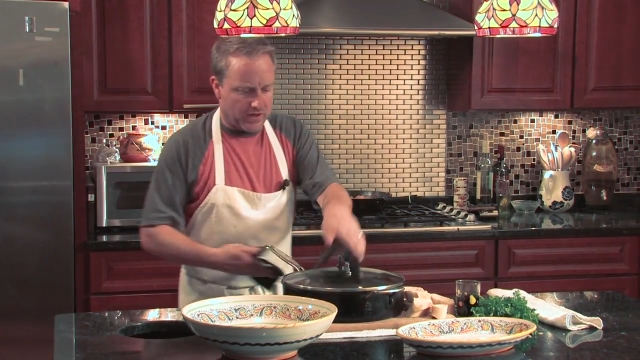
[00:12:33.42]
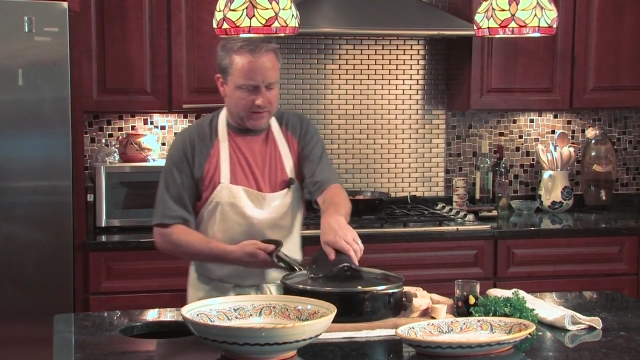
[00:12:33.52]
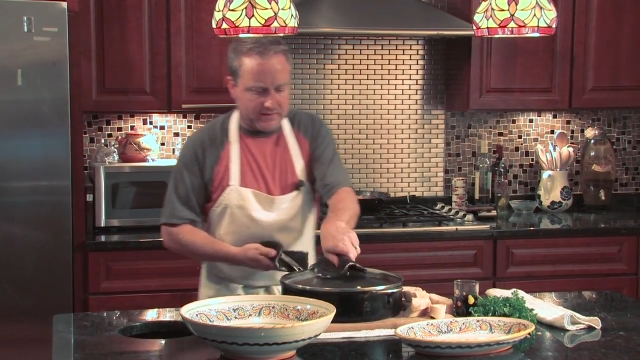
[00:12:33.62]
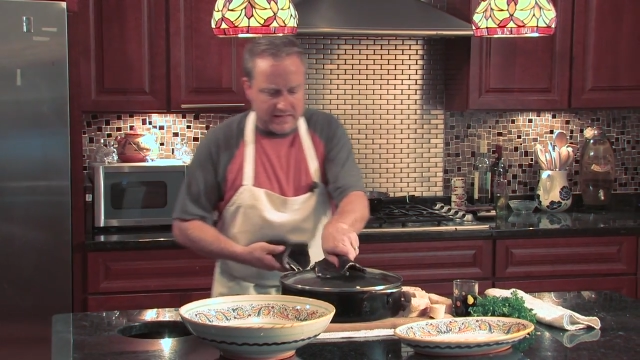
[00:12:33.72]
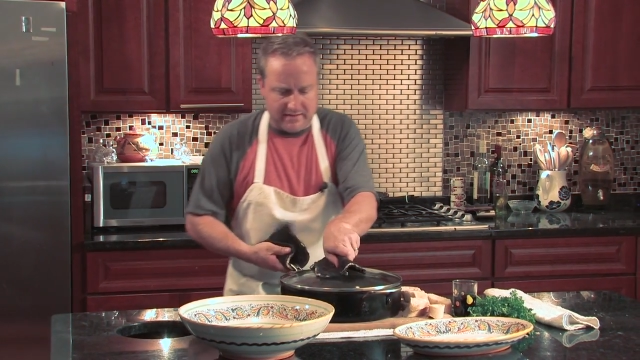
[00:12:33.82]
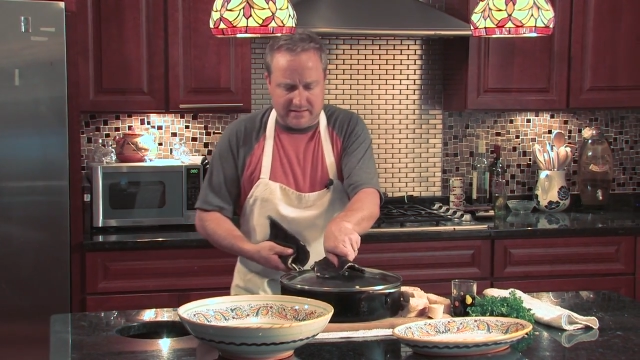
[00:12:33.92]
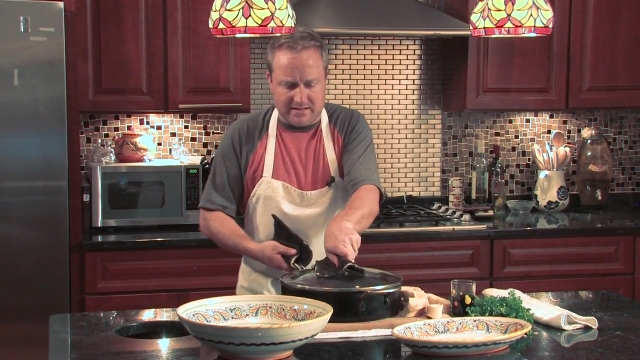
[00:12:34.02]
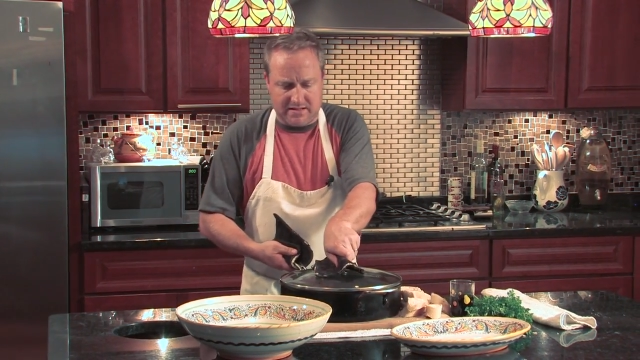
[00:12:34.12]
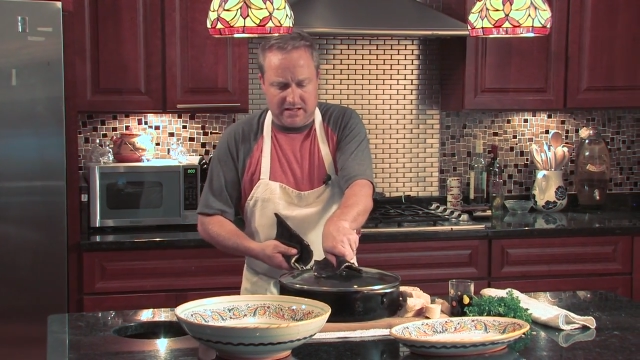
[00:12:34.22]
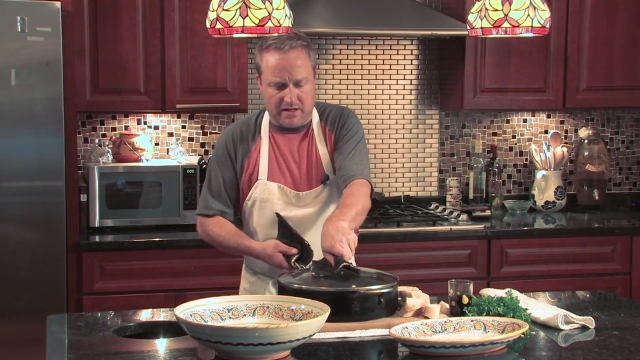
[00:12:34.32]
going to take
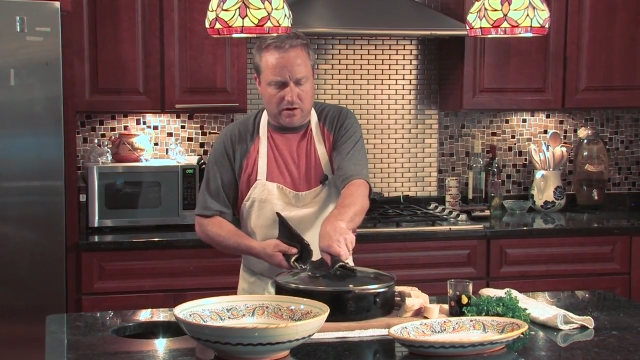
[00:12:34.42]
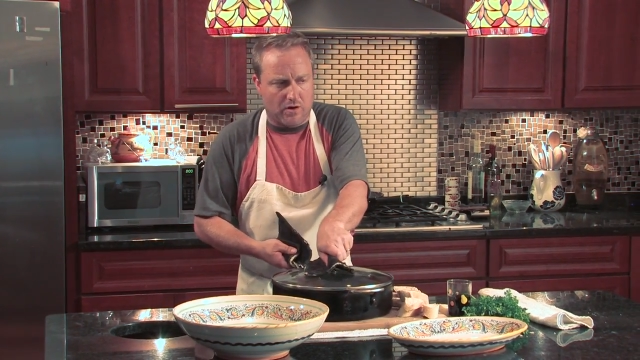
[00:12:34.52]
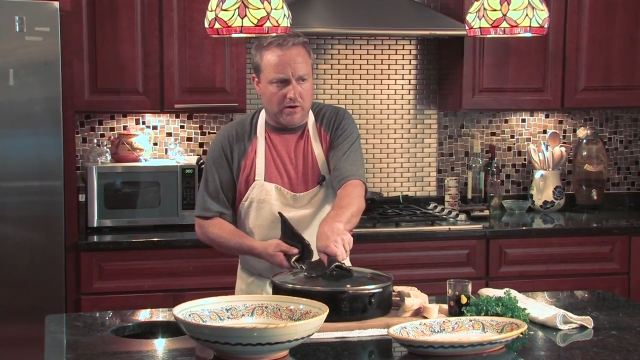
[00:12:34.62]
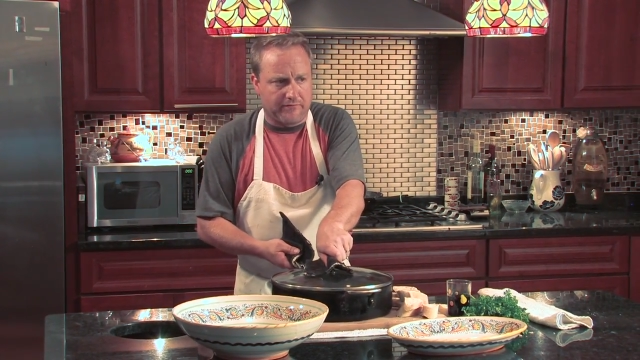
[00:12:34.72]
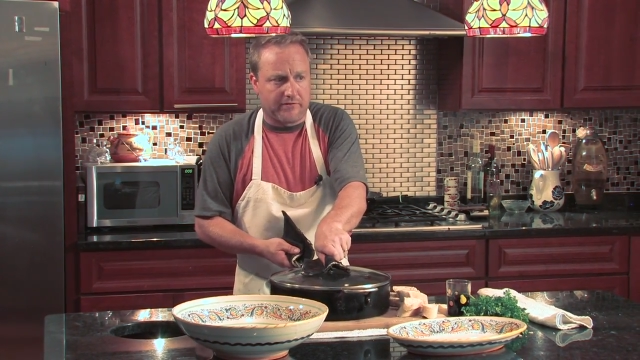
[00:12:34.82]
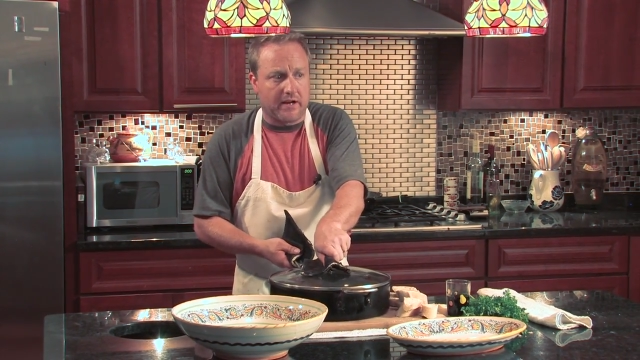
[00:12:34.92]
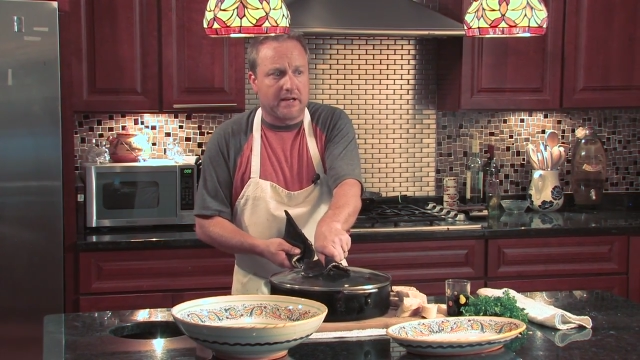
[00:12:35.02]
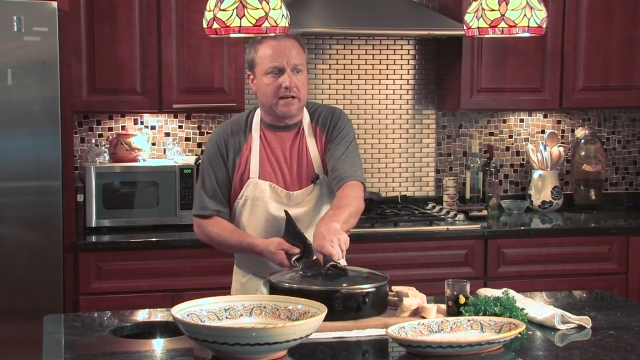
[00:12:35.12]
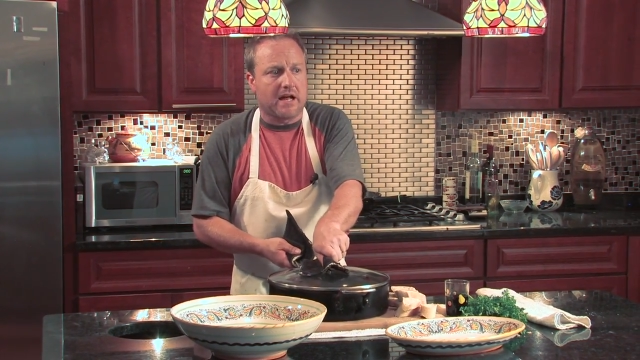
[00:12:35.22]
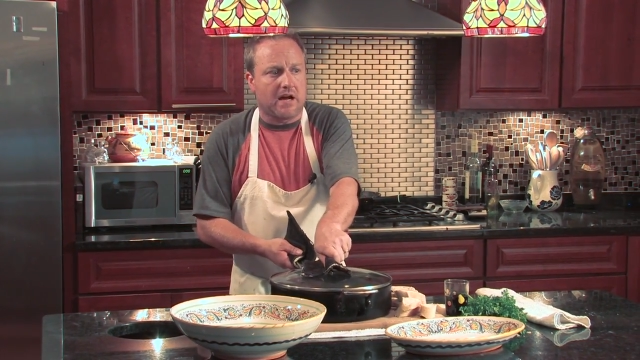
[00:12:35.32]
this lid off
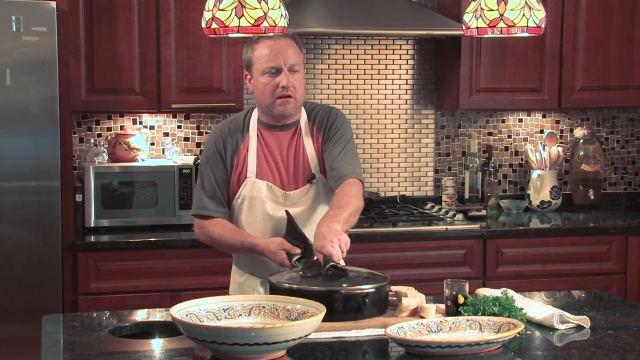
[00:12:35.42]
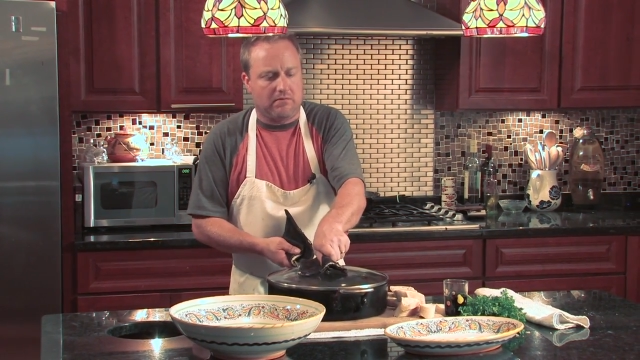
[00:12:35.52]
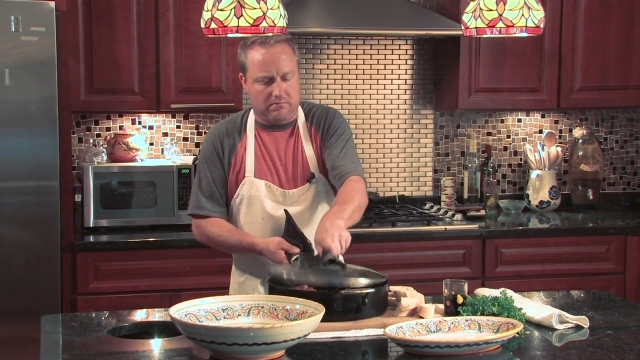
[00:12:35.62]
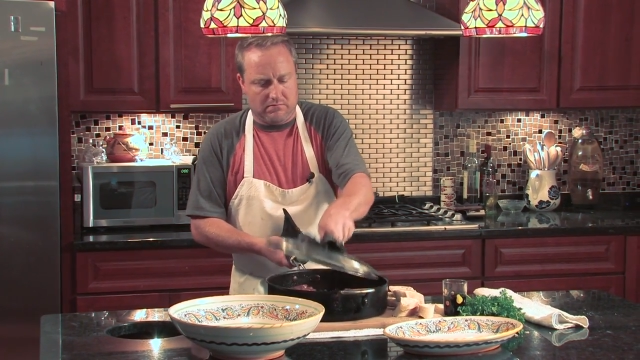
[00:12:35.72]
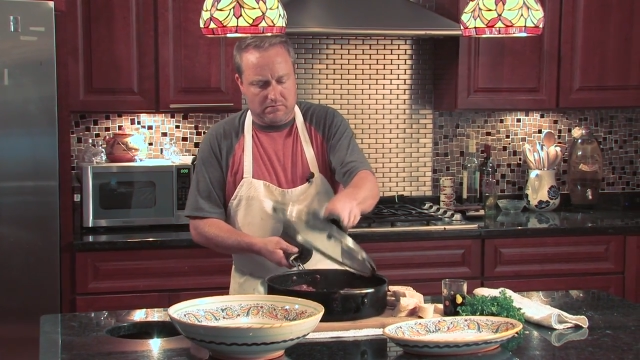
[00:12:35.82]
right now.